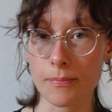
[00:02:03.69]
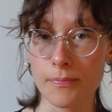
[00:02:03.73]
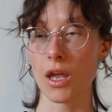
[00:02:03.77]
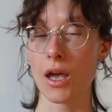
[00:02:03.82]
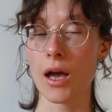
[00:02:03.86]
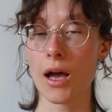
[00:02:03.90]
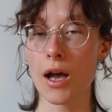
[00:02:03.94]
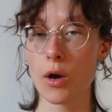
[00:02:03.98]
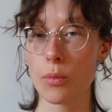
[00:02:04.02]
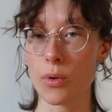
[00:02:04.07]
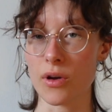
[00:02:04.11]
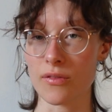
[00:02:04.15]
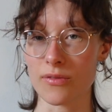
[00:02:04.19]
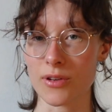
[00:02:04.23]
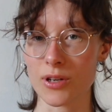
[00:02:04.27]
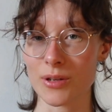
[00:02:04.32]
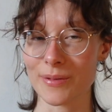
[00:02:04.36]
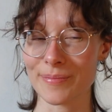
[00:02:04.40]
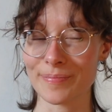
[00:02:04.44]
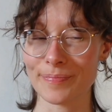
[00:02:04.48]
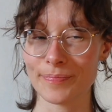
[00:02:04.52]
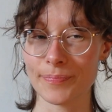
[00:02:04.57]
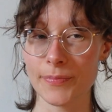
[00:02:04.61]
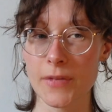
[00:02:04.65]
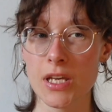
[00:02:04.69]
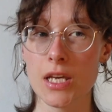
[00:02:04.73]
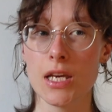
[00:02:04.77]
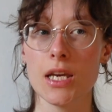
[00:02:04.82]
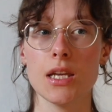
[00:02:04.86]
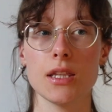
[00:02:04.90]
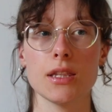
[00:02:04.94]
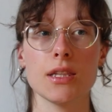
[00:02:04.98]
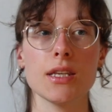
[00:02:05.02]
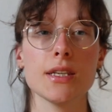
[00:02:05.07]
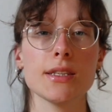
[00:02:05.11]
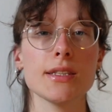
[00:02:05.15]
However,
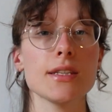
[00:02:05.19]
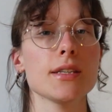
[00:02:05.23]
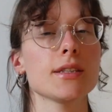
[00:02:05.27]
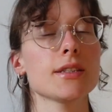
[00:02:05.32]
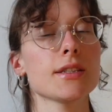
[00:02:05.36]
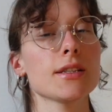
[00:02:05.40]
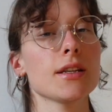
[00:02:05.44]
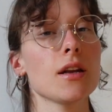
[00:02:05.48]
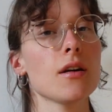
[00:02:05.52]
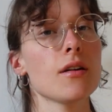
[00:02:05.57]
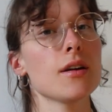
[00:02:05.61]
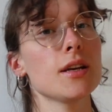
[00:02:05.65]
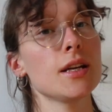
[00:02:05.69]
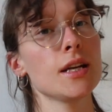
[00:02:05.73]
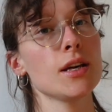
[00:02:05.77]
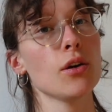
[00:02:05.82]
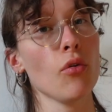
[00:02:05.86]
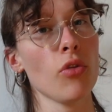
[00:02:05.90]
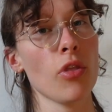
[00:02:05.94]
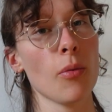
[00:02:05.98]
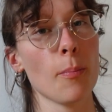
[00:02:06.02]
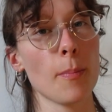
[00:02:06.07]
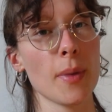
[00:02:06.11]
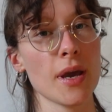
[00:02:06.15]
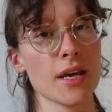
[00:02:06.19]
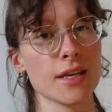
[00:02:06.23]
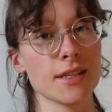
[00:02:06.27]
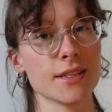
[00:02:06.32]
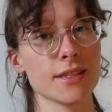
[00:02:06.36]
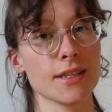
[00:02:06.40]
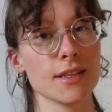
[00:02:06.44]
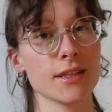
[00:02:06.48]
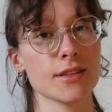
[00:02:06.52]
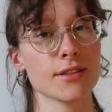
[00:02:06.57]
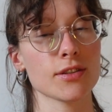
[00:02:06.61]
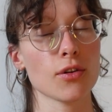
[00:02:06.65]
this is slightly on the
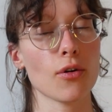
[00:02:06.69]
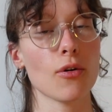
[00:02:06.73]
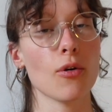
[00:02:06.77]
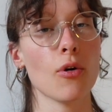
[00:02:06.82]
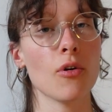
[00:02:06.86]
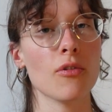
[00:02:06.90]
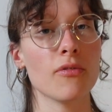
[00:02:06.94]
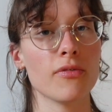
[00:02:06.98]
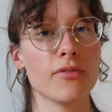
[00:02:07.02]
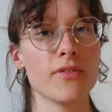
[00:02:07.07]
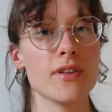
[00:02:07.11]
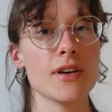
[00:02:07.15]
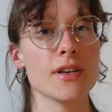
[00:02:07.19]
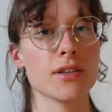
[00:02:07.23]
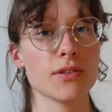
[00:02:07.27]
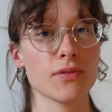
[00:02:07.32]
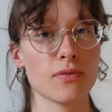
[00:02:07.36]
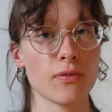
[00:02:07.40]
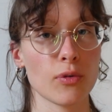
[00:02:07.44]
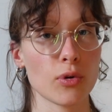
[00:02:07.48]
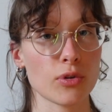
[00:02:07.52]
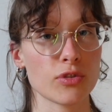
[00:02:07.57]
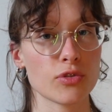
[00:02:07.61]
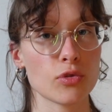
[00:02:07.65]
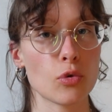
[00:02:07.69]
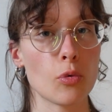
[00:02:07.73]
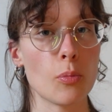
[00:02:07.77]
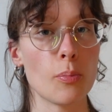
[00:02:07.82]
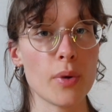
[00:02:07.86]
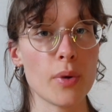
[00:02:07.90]
basis of this fossil